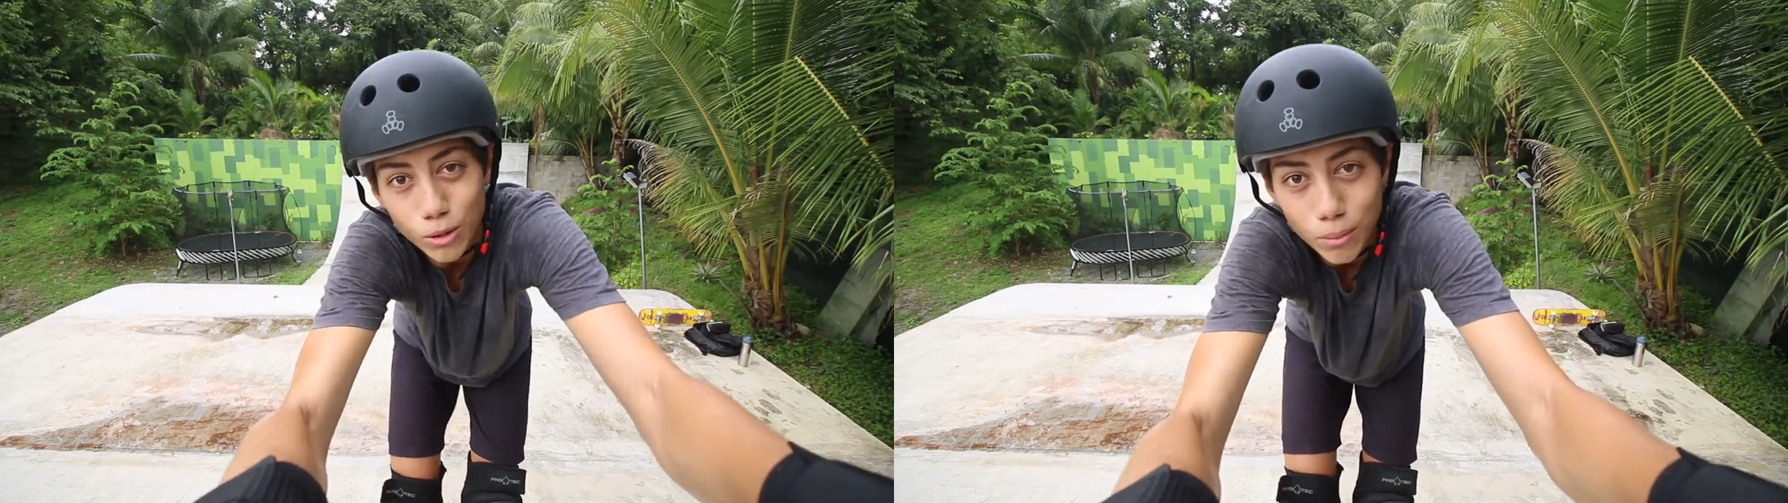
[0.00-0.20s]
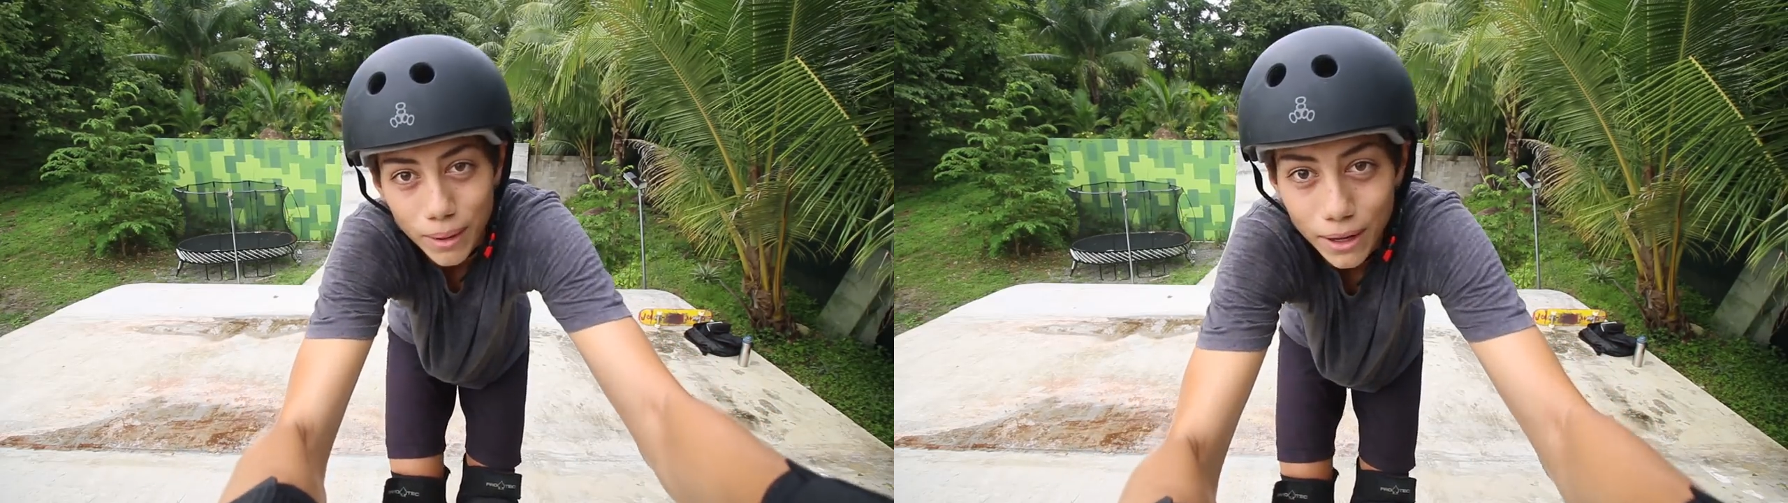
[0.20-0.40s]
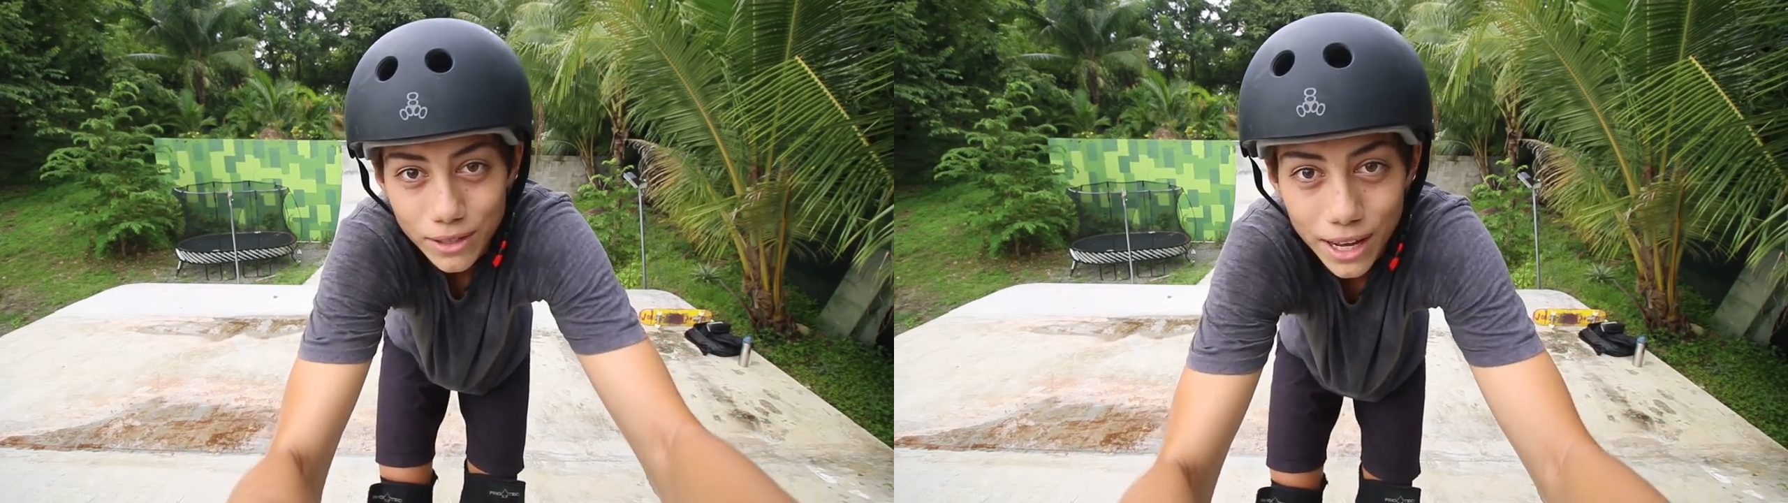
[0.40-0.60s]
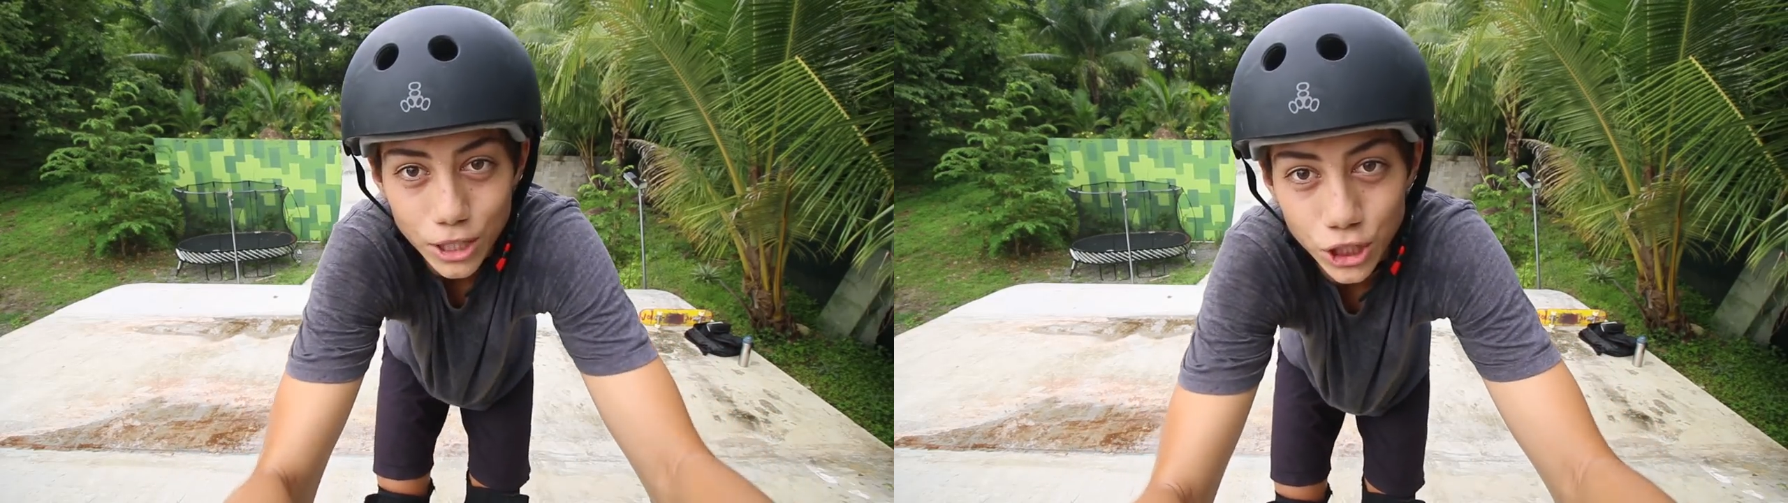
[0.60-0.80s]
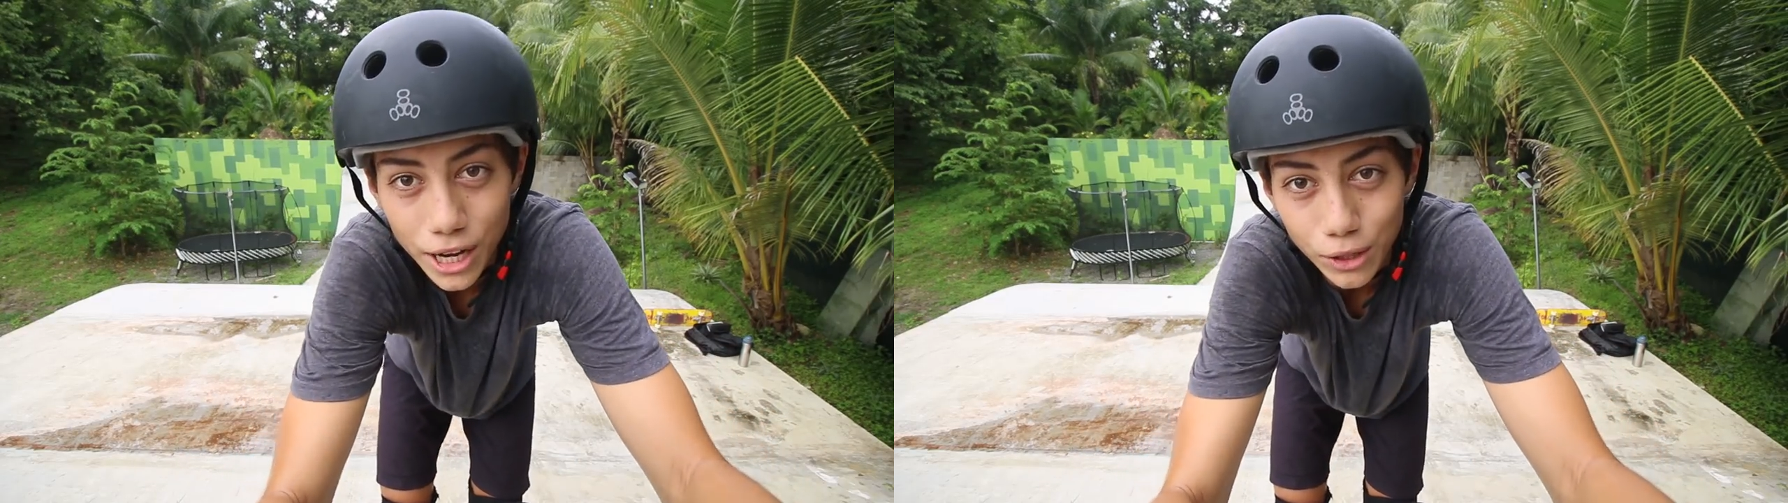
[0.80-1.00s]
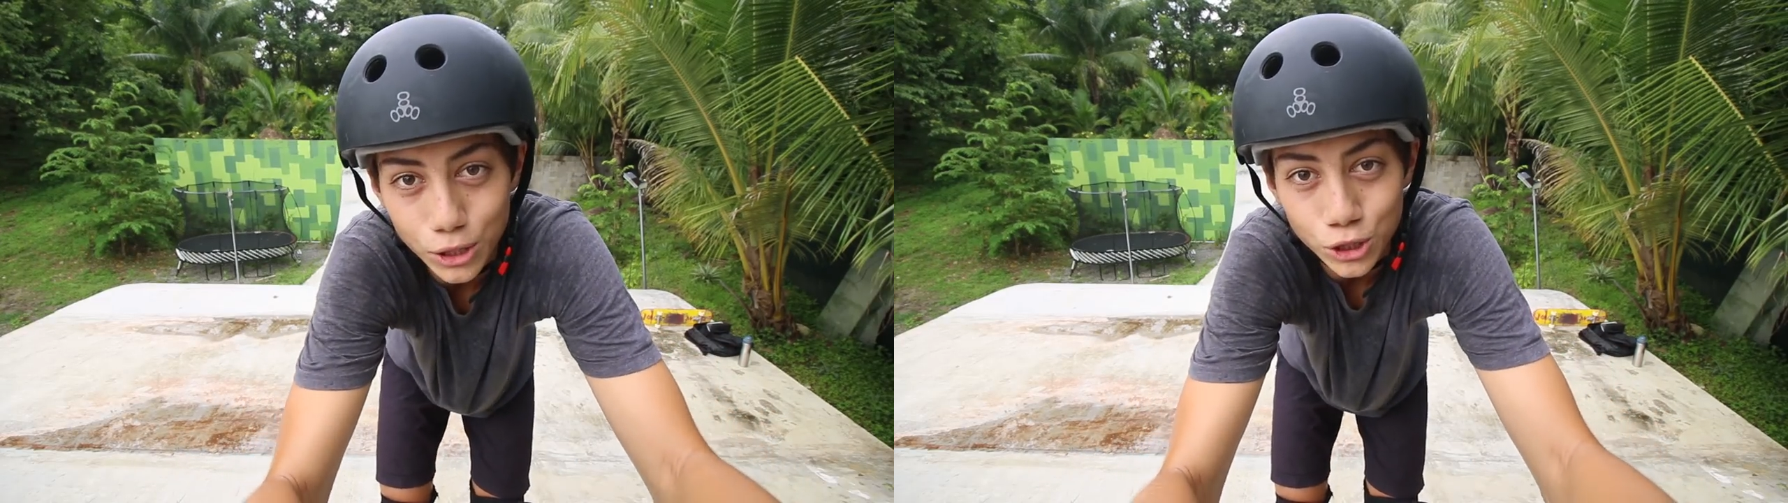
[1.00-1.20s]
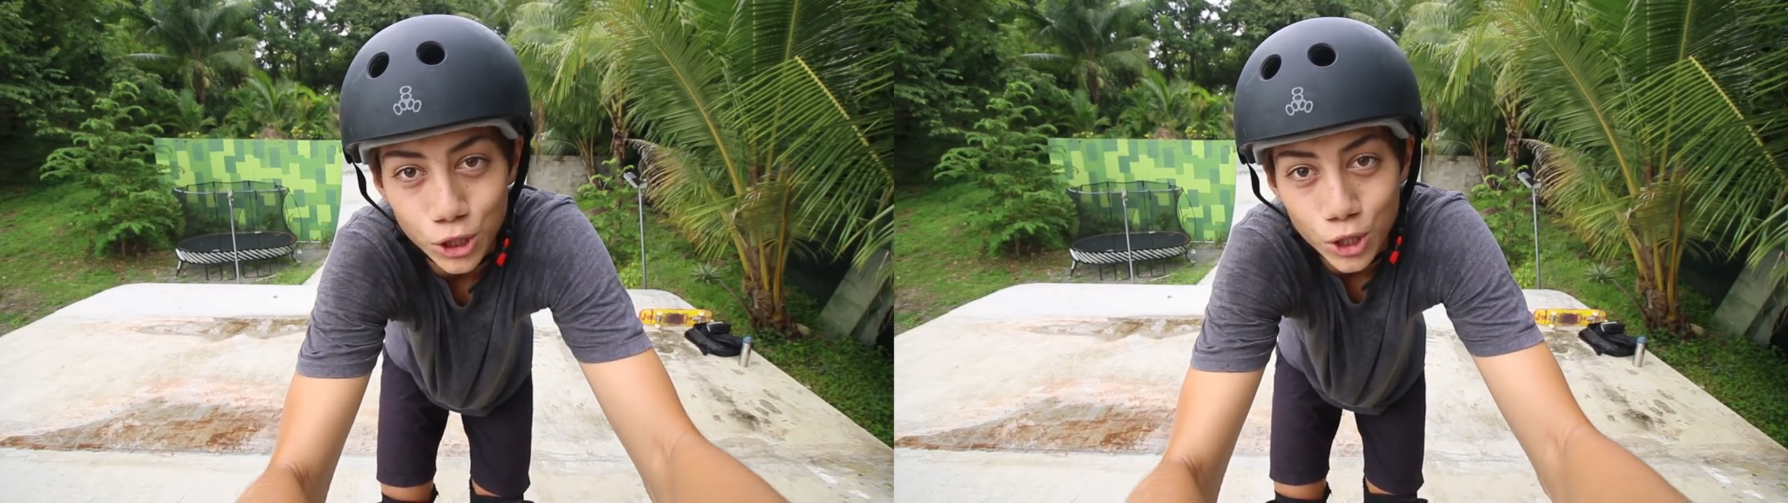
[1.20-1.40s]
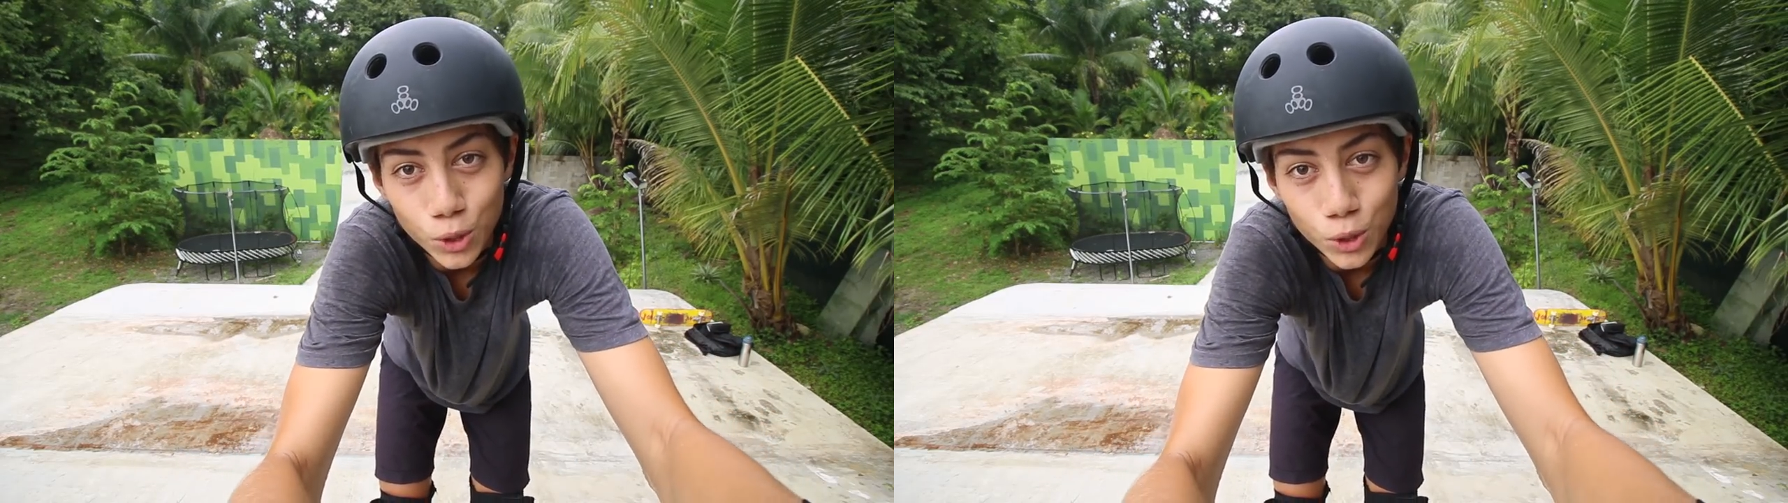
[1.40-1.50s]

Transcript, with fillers: about a challenge